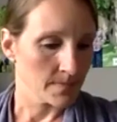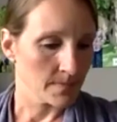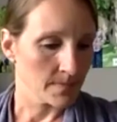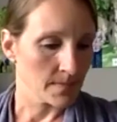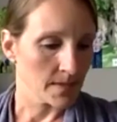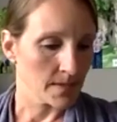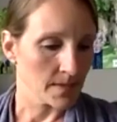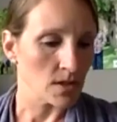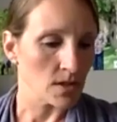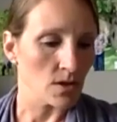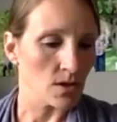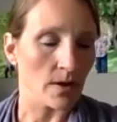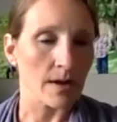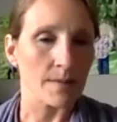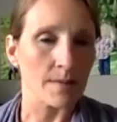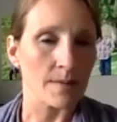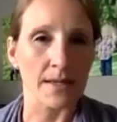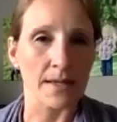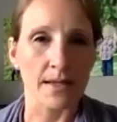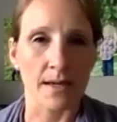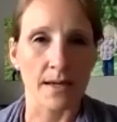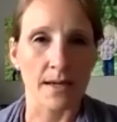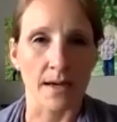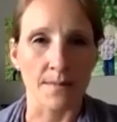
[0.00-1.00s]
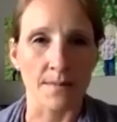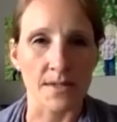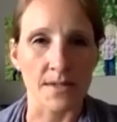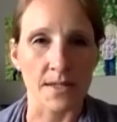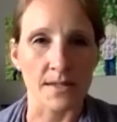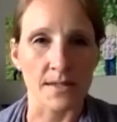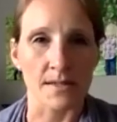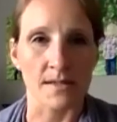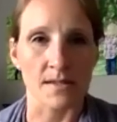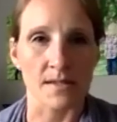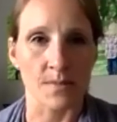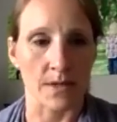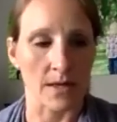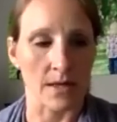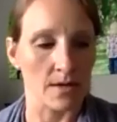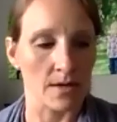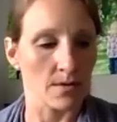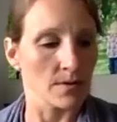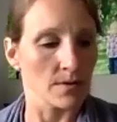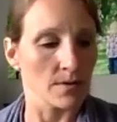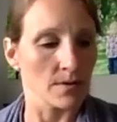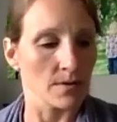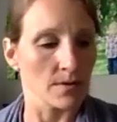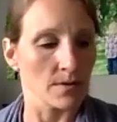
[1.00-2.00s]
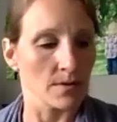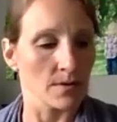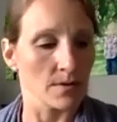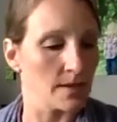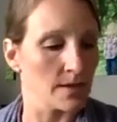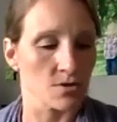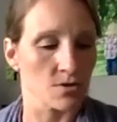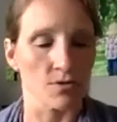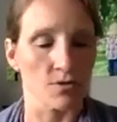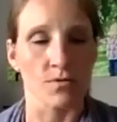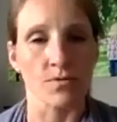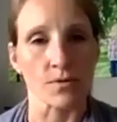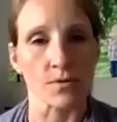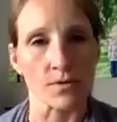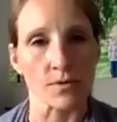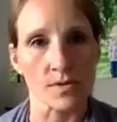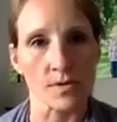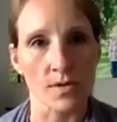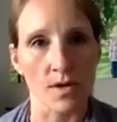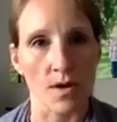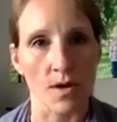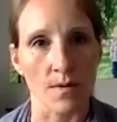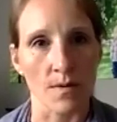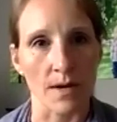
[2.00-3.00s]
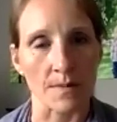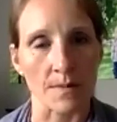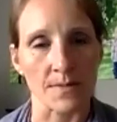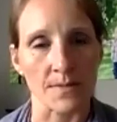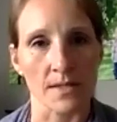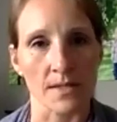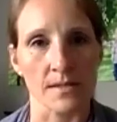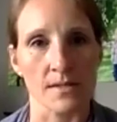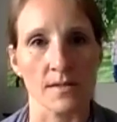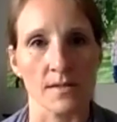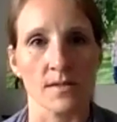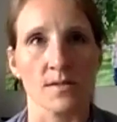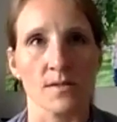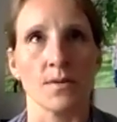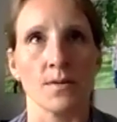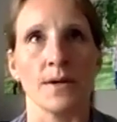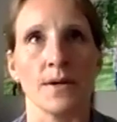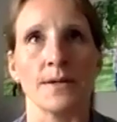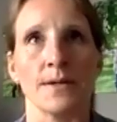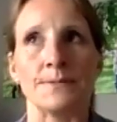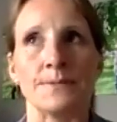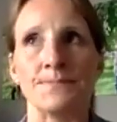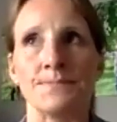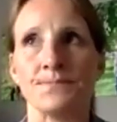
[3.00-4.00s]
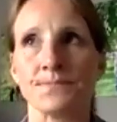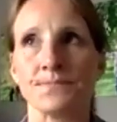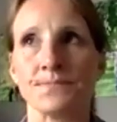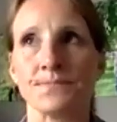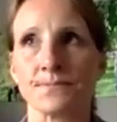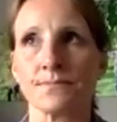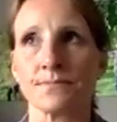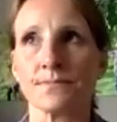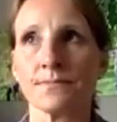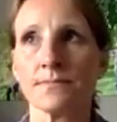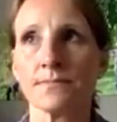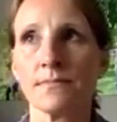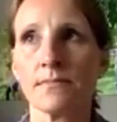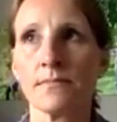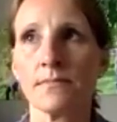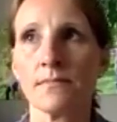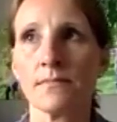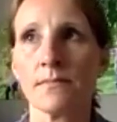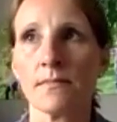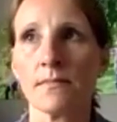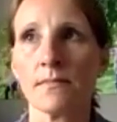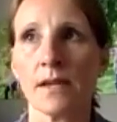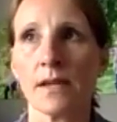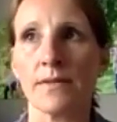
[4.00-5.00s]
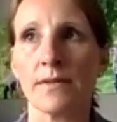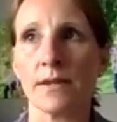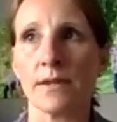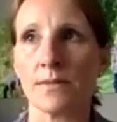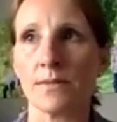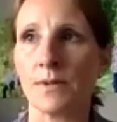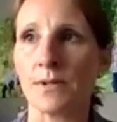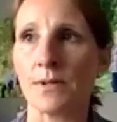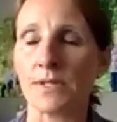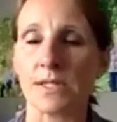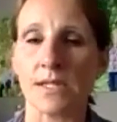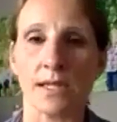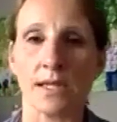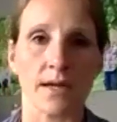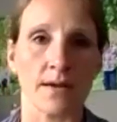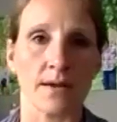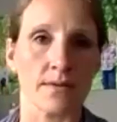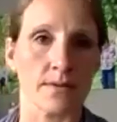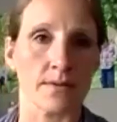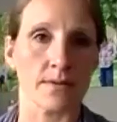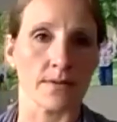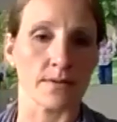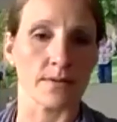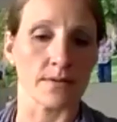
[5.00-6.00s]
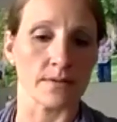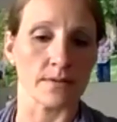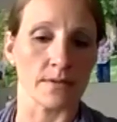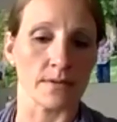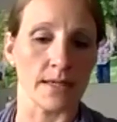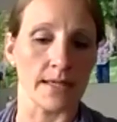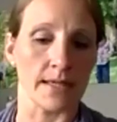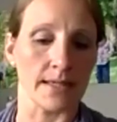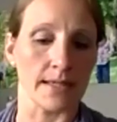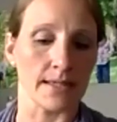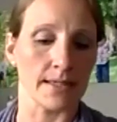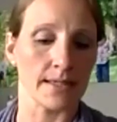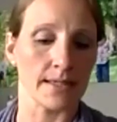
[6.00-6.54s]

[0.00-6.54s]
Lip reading: bet Cub does this, but I know like our Natural Foods Co-op does this, where they'll put together like